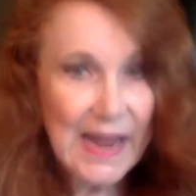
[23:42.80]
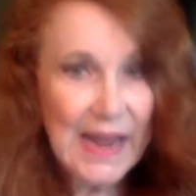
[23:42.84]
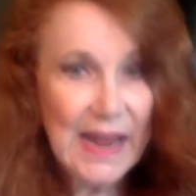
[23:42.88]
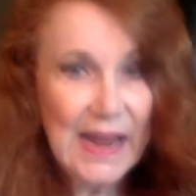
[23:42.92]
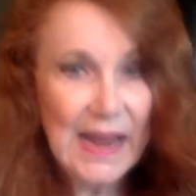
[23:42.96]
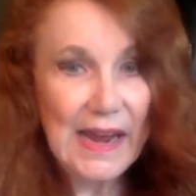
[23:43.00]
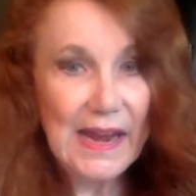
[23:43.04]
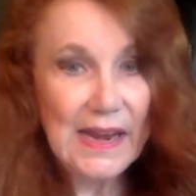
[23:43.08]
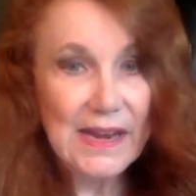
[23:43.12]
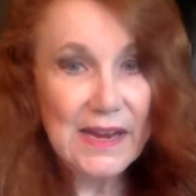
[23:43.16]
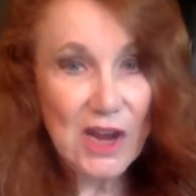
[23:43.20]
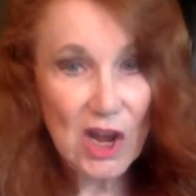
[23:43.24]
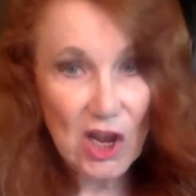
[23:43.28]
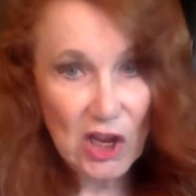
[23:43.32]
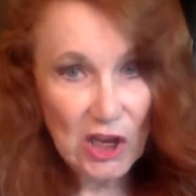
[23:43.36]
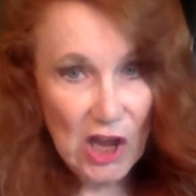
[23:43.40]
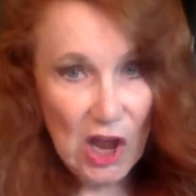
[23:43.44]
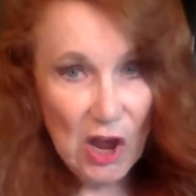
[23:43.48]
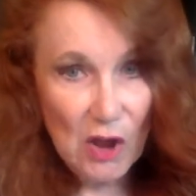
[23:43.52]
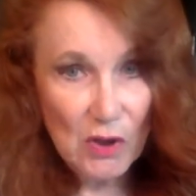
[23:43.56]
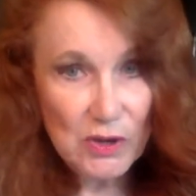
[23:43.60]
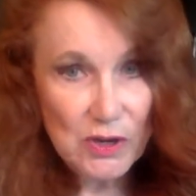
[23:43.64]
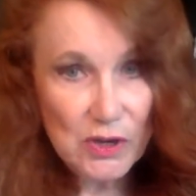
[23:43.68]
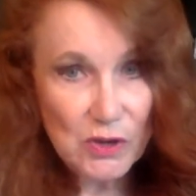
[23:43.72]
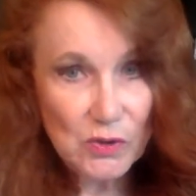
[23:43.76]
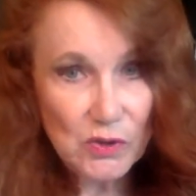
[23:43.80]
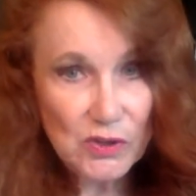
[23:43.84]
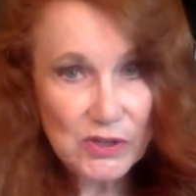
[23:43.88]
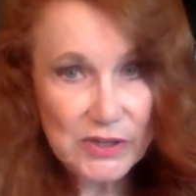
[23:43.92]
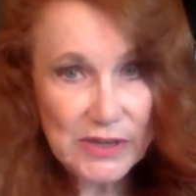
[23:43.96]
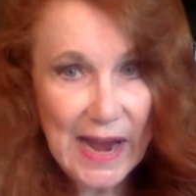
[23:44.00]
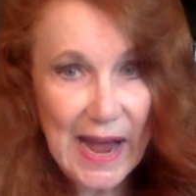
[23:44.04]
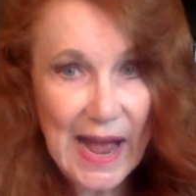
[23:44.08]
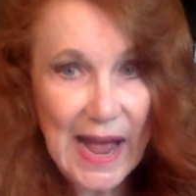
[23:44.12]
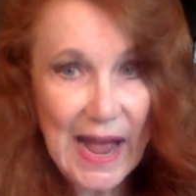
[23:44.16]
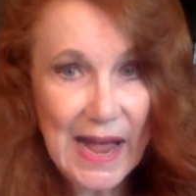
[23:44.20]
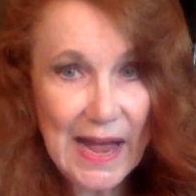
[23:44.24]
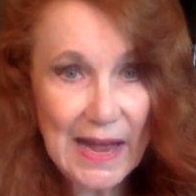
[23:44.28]
In colonial
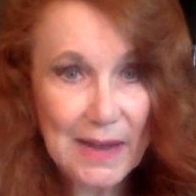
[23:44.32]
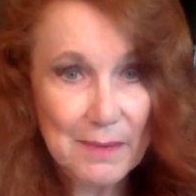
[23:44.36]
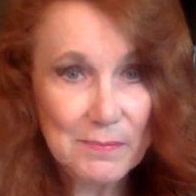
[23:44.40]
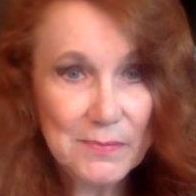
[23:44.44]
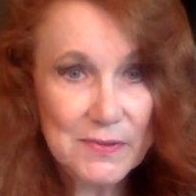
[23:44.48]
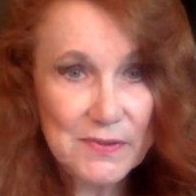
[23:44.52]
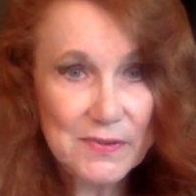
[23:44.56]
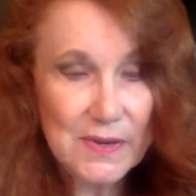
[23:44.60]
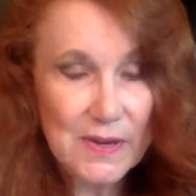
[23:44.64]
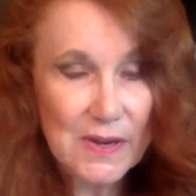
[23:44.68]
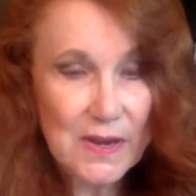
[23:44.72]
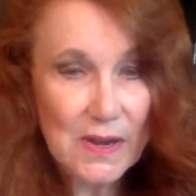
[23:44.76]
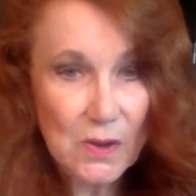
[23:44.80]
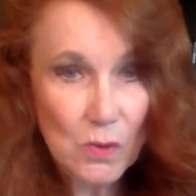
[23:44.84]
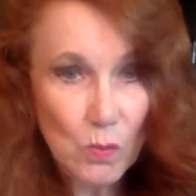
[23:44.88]
times,